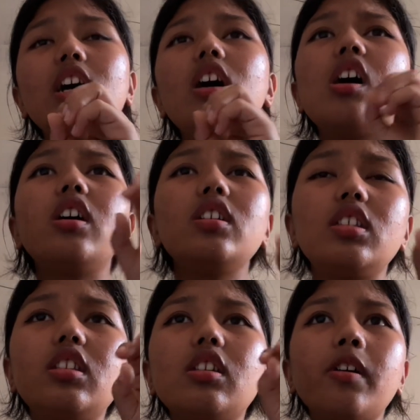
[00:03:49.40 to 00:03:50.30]

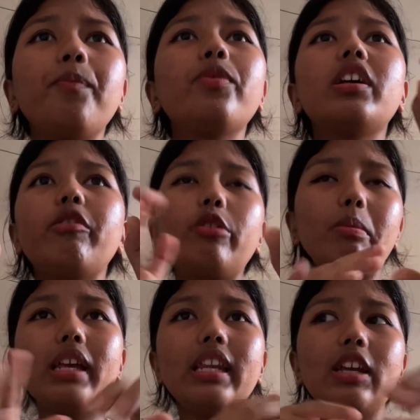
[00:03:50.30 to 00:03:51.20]
urge the
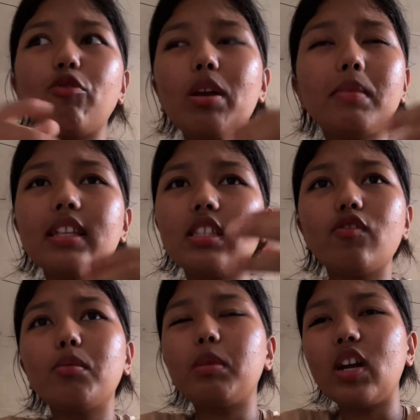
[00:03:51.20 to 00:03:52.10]
remaining remnants of
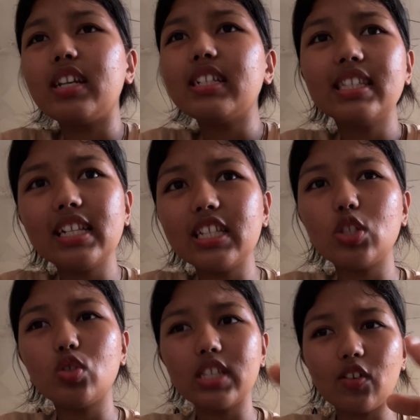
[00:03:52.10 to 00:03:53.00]
the parietal cells
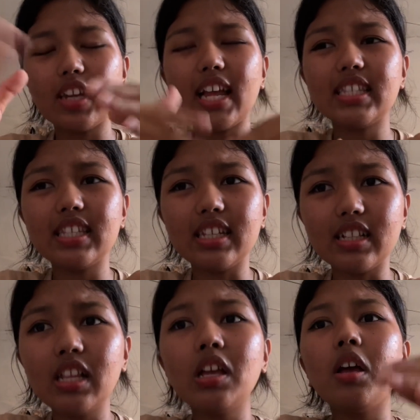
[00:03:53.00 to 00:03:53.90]
to secrete HCl,
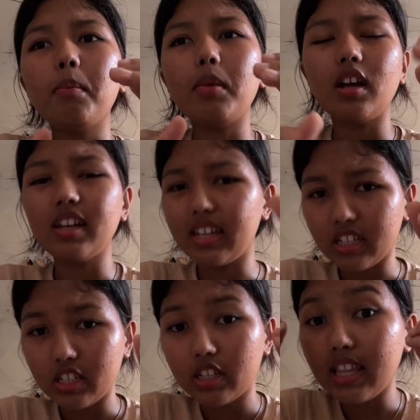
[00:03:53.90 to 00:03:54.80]
but
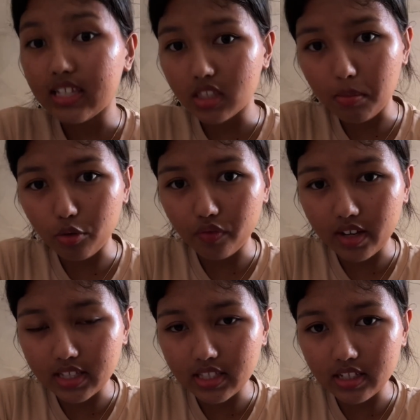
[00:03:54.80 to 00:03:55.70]
again less amount of
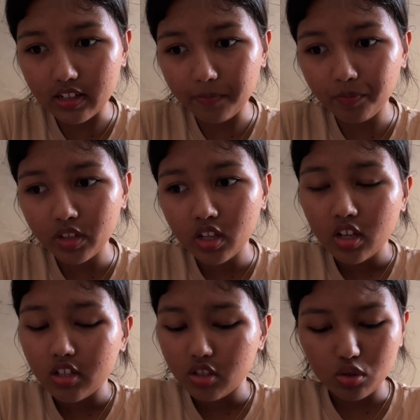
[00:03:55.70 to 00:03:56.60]
HCl.
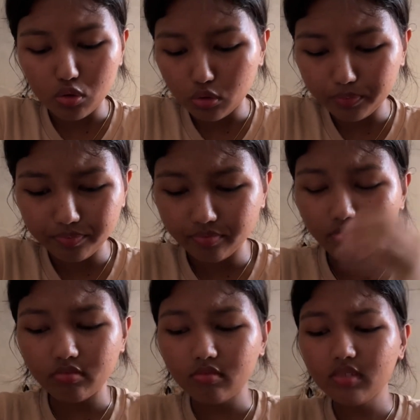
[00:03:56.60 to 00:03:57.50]
So
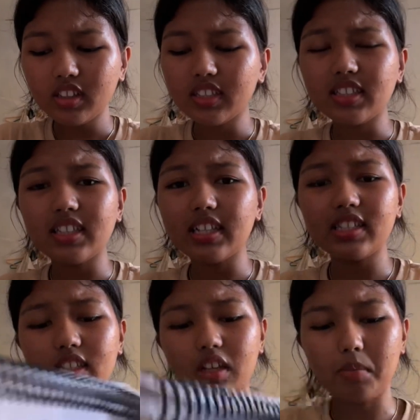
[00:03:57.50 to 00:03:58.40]
this less
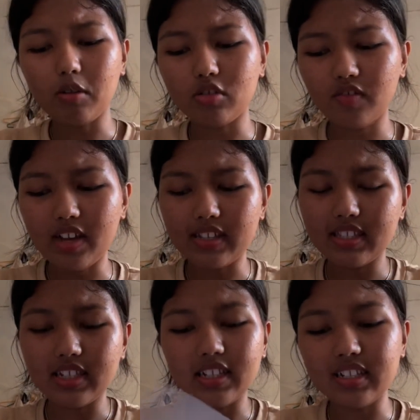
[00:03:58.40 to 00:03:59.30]
amount of
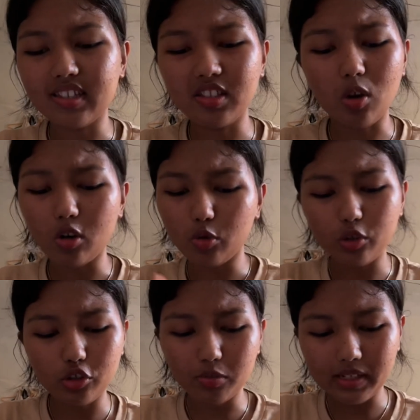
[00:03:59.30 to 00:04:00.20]
HCl is not
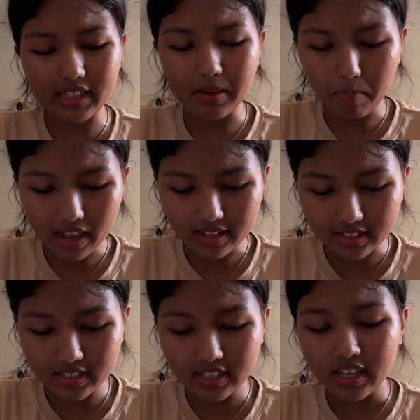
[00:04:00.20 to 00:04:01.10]
going to make that
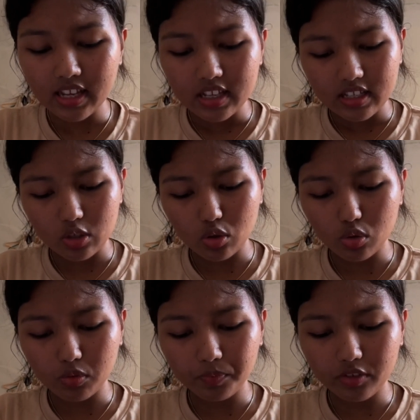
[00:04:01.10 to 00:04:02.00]
balance,
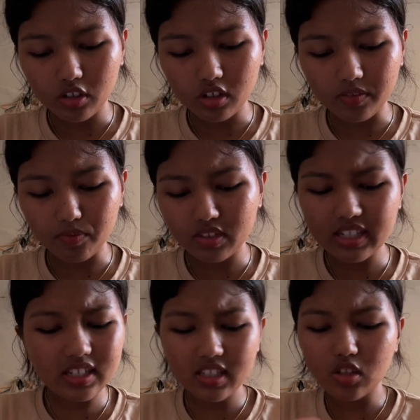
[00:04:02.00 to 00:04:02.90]
so
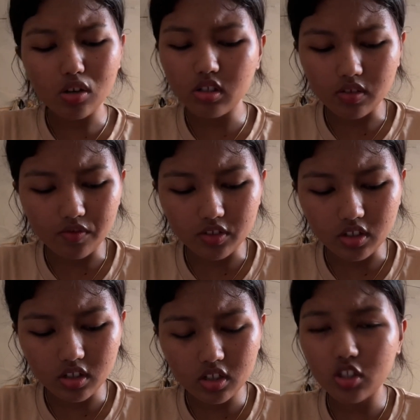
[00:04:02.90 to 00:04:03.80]
it is not
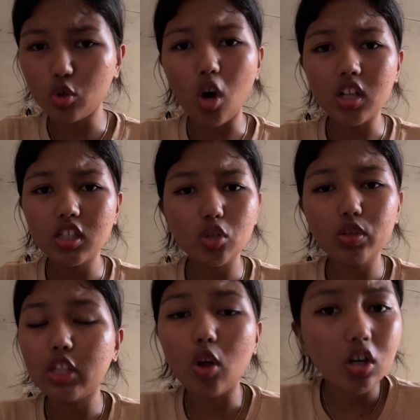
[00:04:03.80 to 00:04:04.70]
sufficient, so ulcer
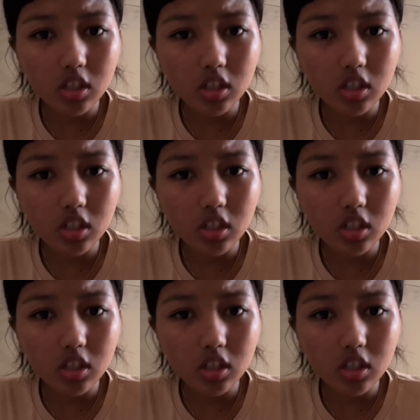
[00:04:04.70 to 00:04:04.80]
will not